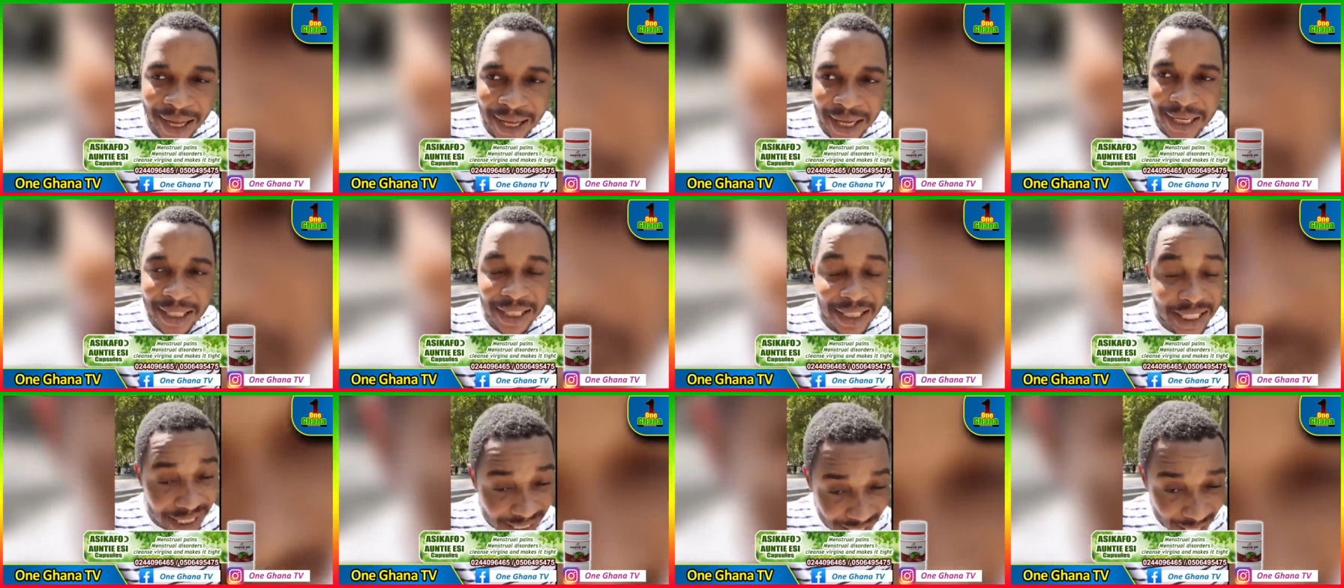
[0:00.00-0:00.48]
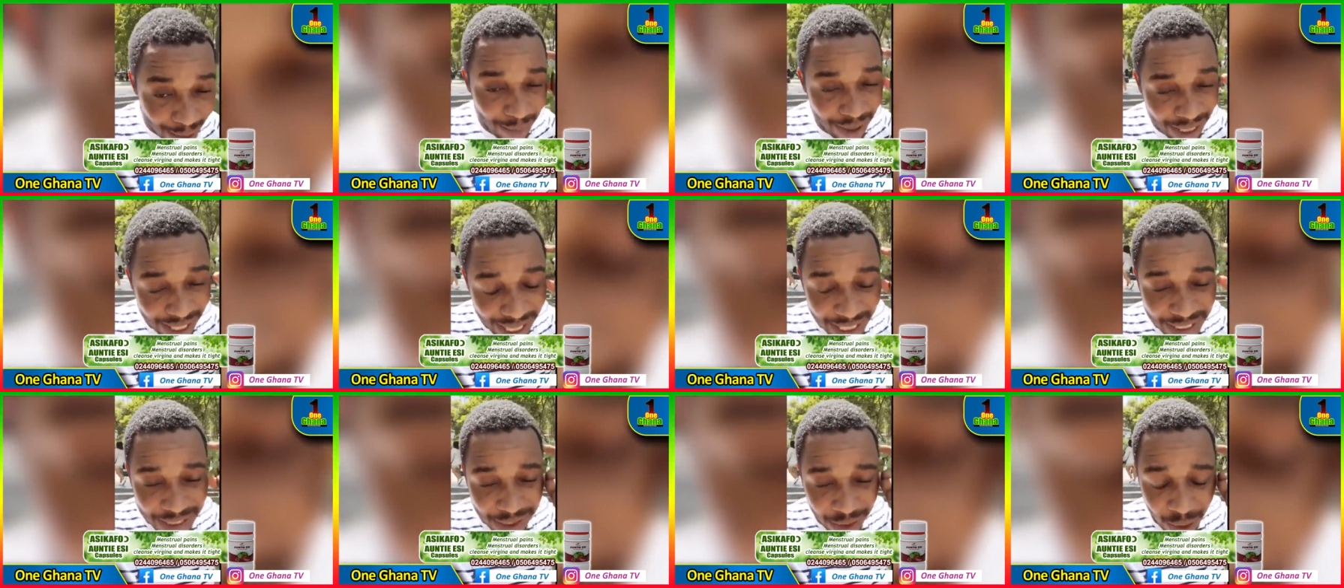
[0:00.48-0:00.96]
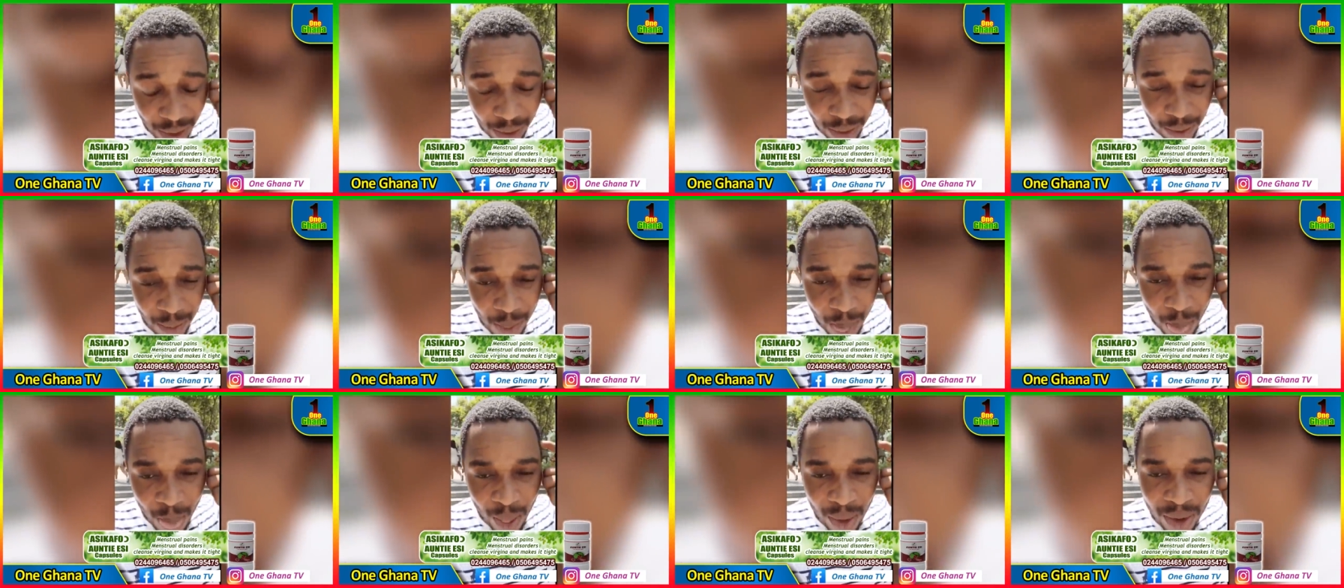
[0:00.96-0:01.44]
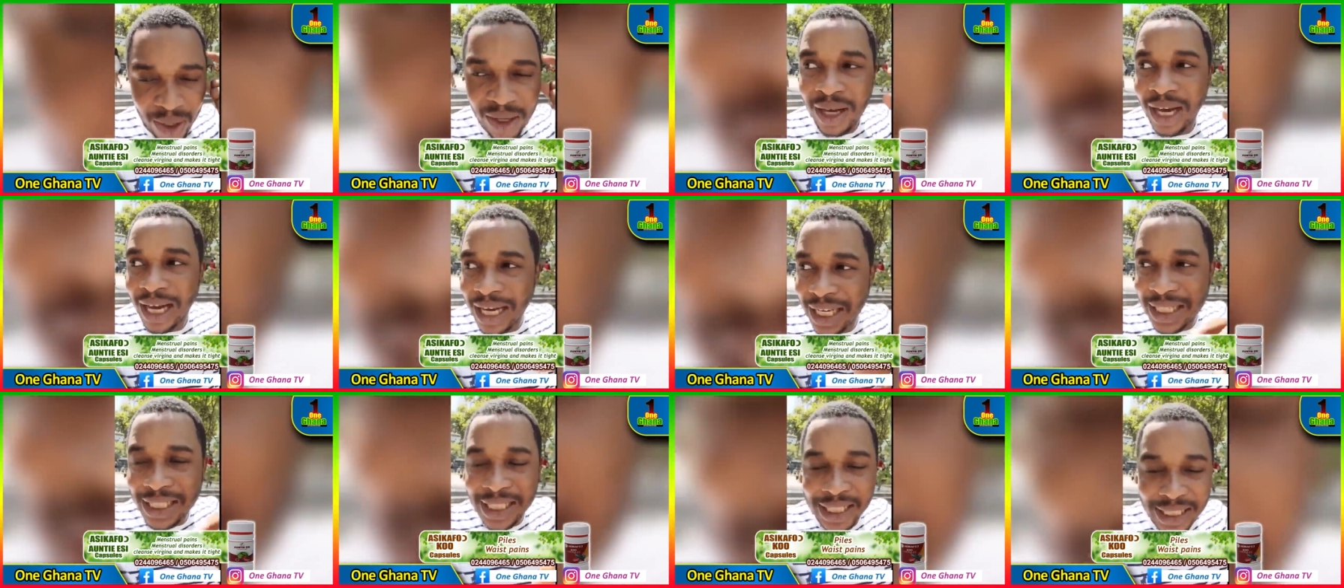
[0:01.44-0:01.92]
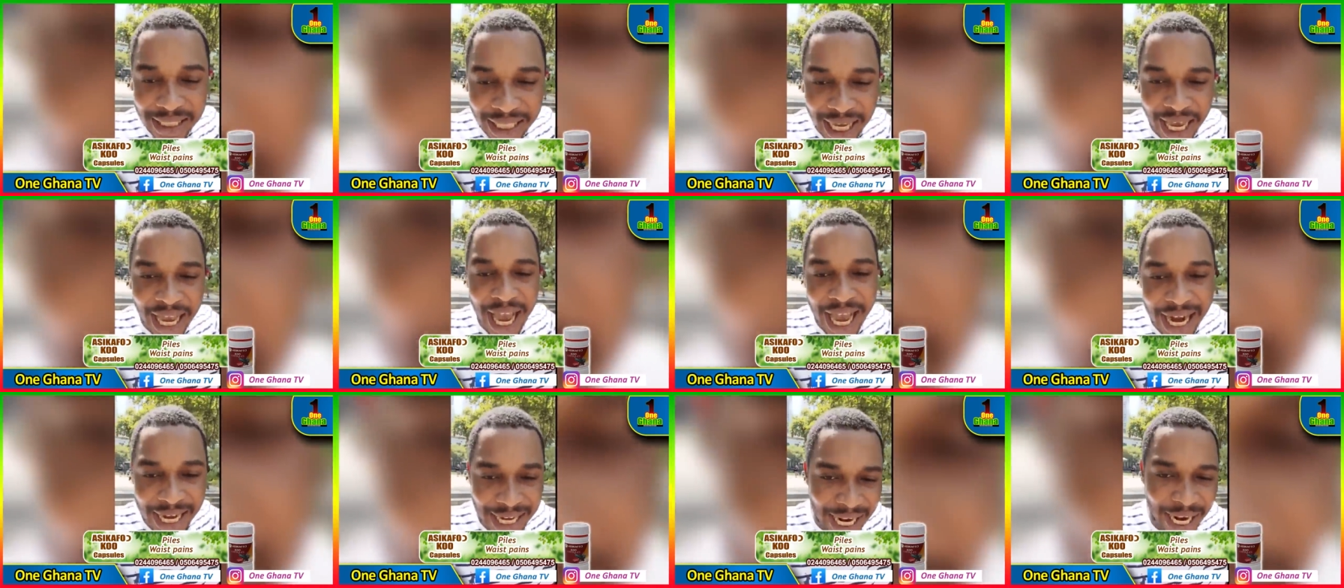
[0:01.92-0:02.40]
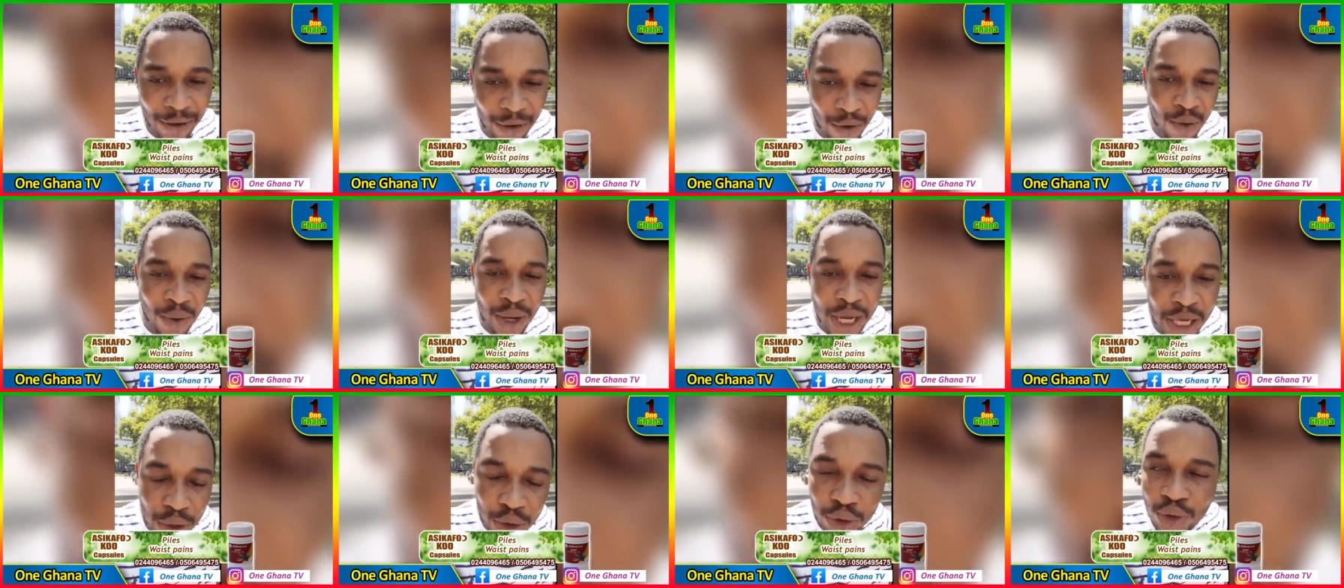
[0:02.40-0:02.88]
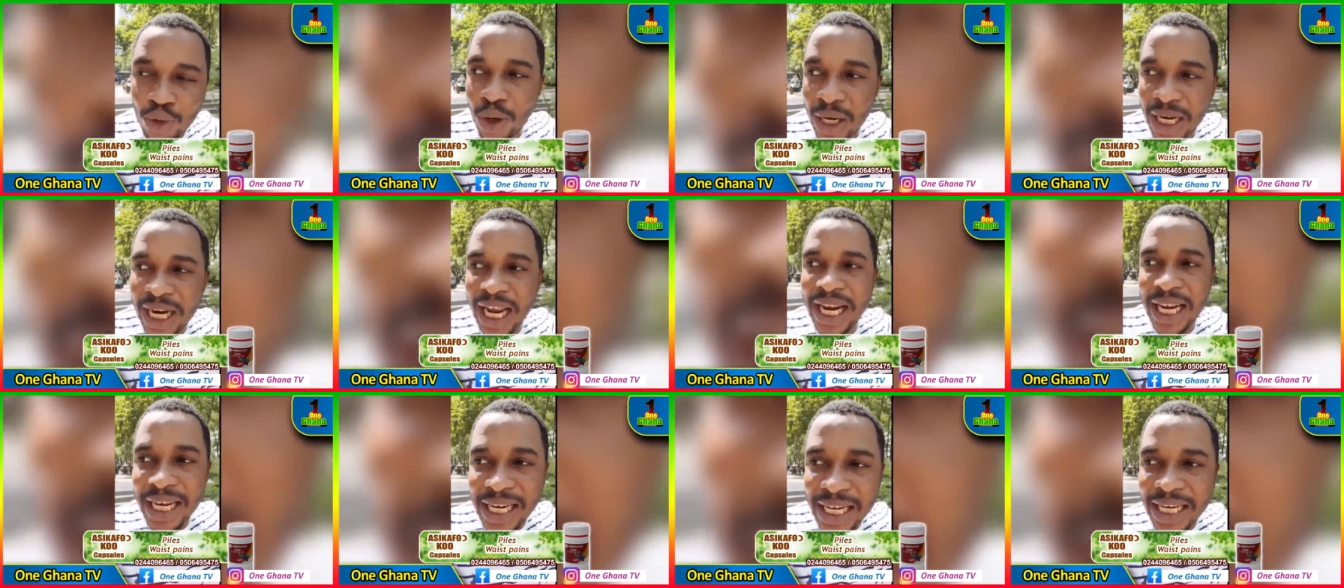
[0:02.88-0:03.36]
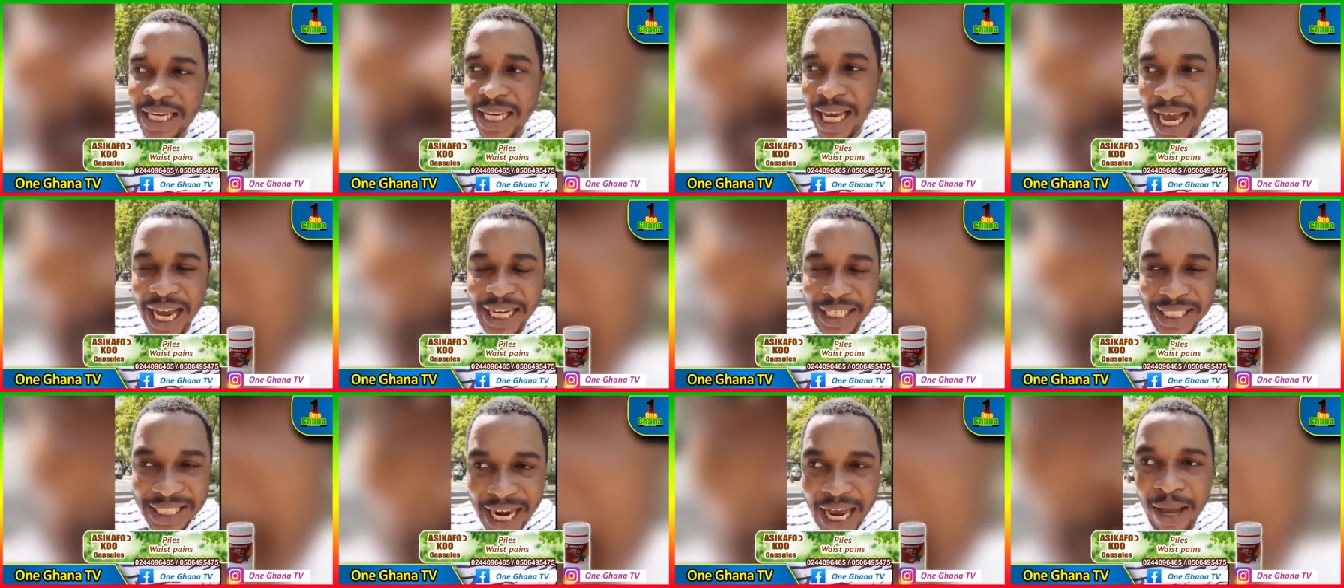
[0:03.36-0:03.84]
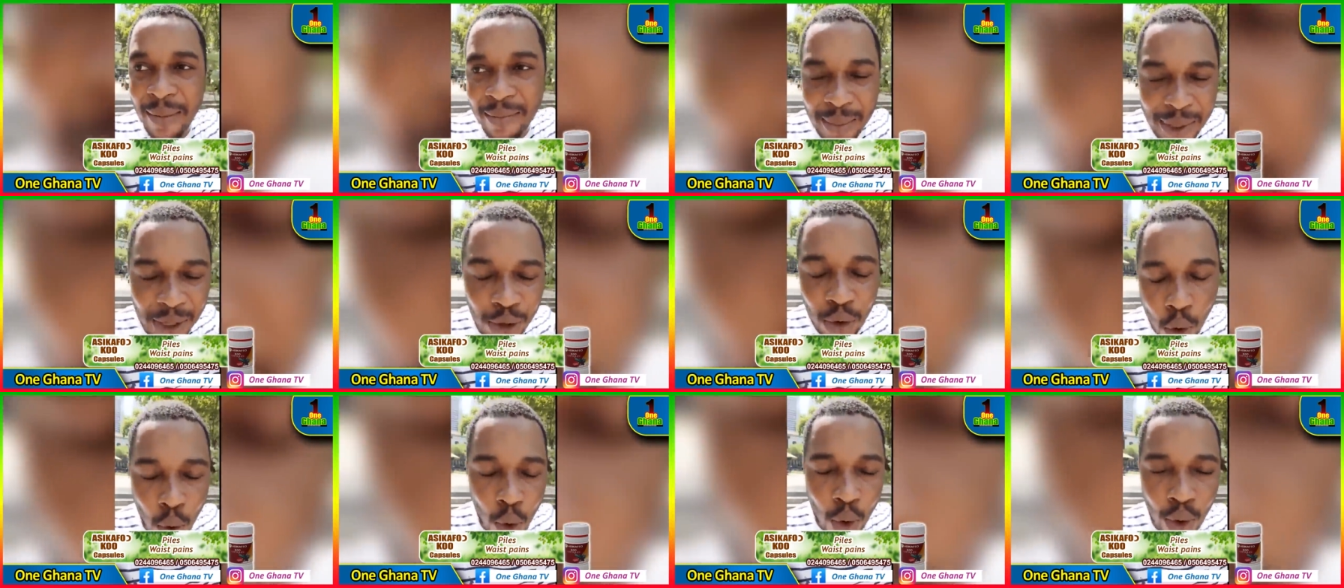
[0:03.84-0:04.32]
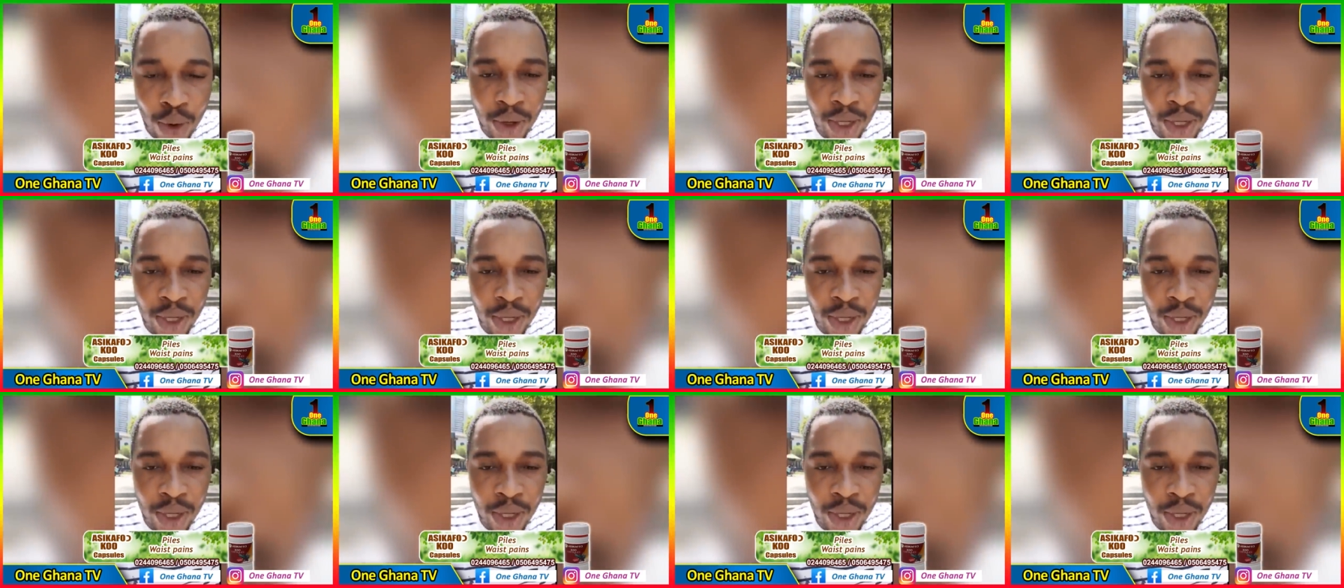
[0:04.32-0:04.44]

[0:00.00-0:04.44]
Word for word: Tidia make a channel, and he said, and Nano, and soon I need a chair Milo.